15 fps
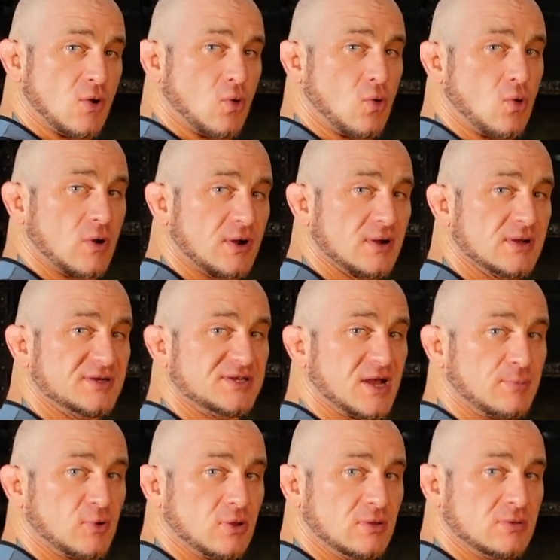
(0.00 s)
or
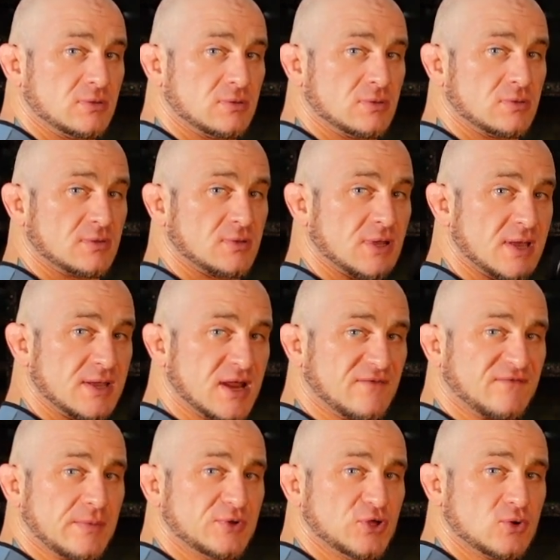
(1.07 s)
double. Now if
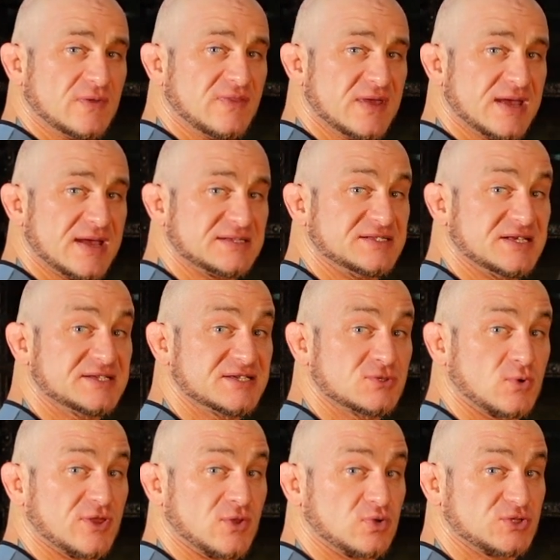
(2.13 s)
I'm doing this is
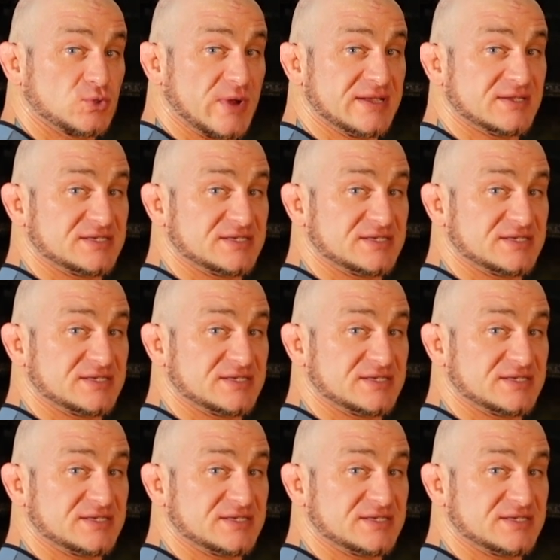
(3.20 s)
where the swing,